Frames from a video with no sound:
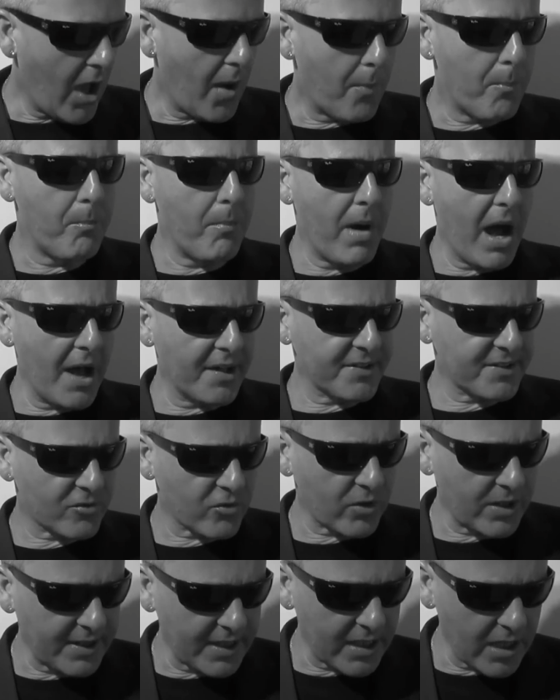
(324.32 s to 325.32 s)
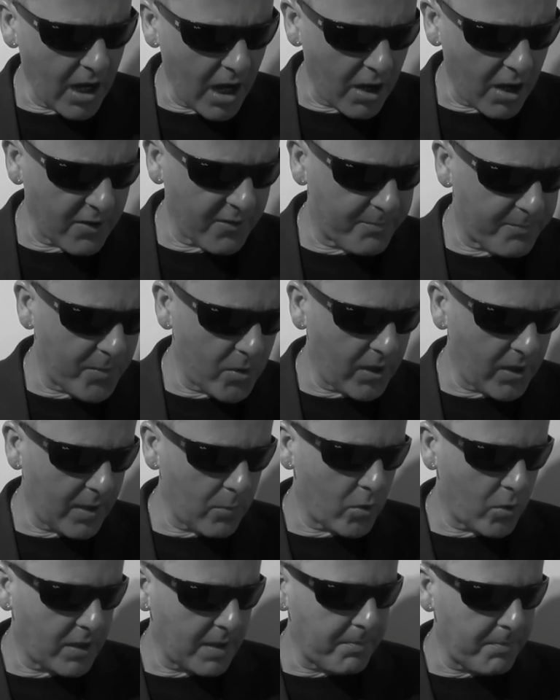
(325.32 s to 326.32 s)
Mastering the Art of
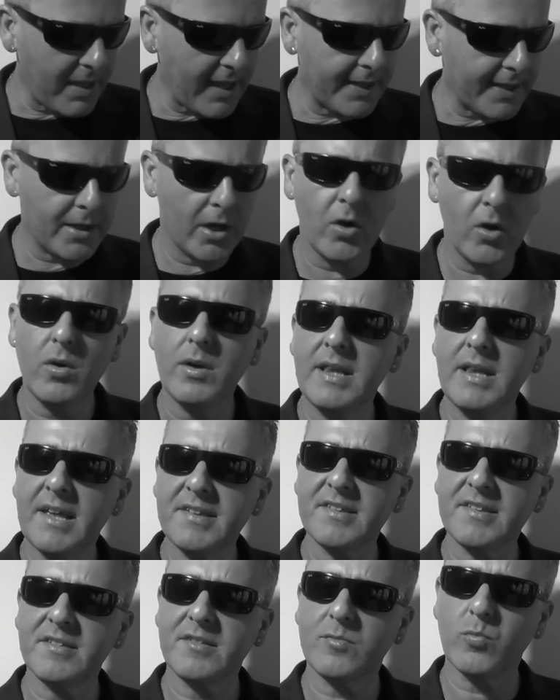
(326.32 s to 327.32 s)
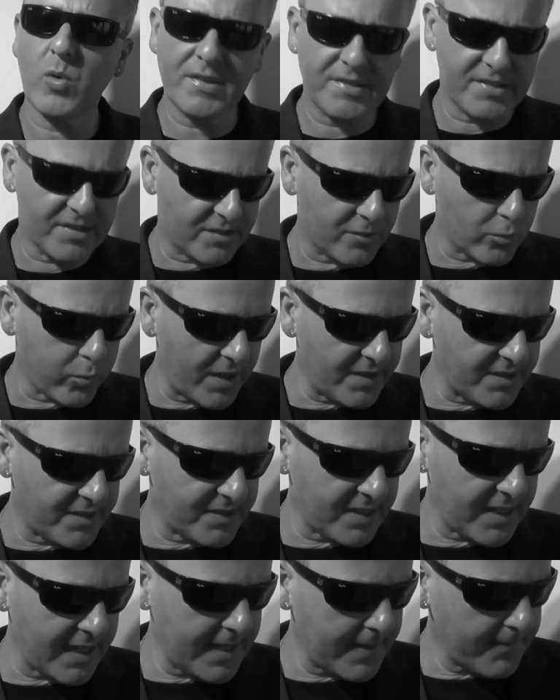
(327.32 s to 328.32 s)
Boogie-woogie Piano, lessons 1 to
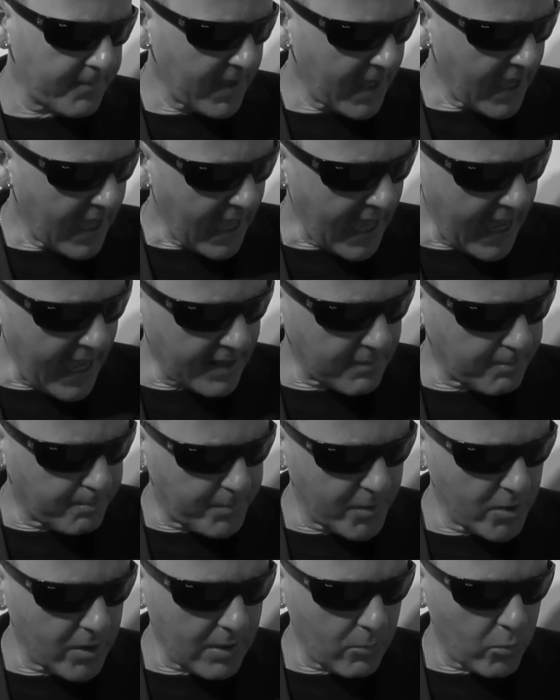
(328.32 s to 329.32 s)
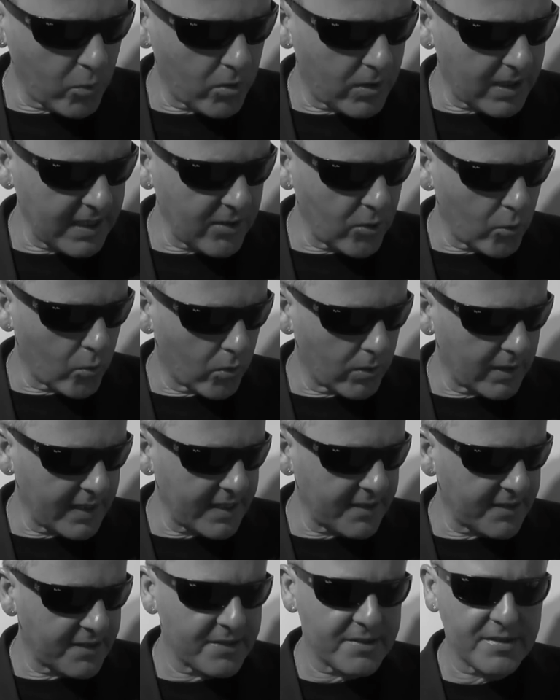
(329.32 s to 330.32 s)
20. And Boogie-woogie New
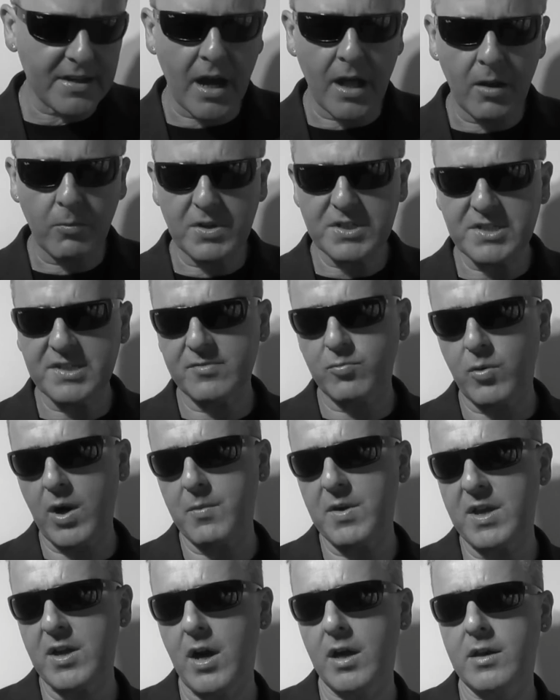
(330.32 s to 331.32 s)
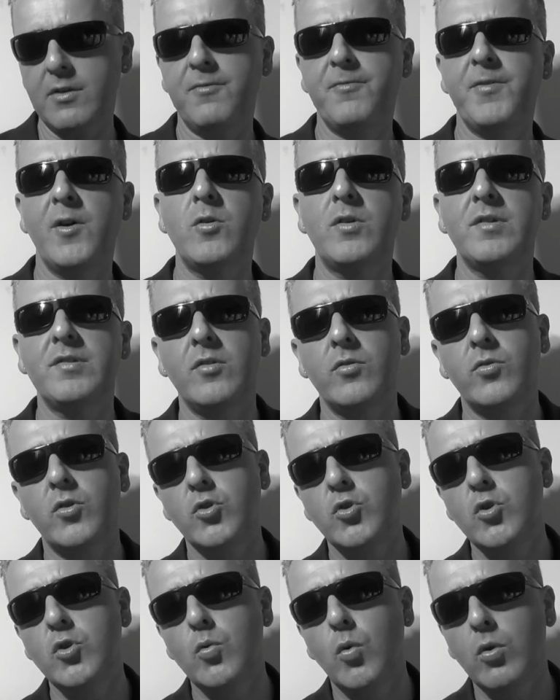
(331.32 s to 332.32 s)
Orleans Style, which is where we kind of focus on the
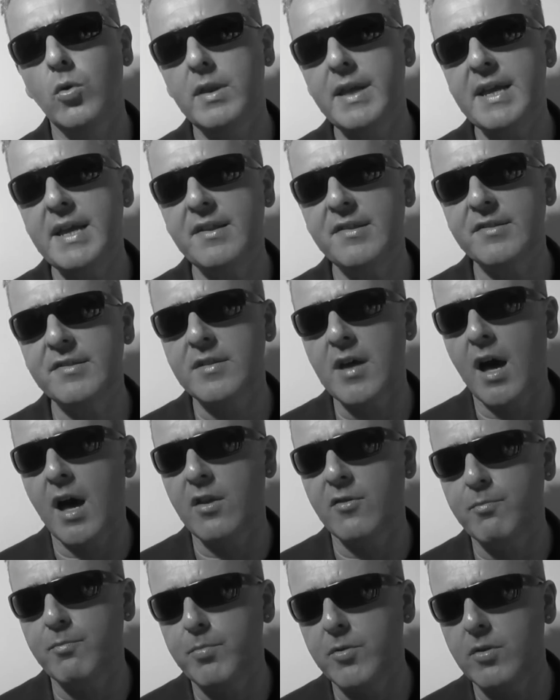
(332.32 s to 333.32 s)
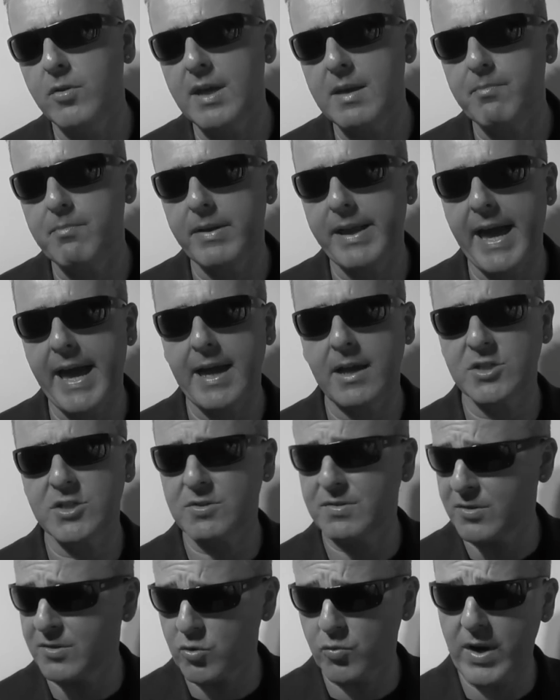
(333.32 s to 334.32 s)
New Orleans style of boogie playing, which
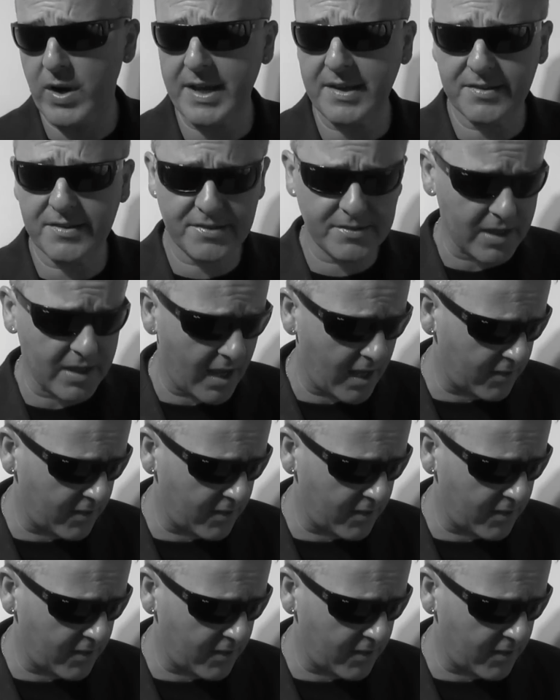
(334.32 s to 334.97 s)
is a great style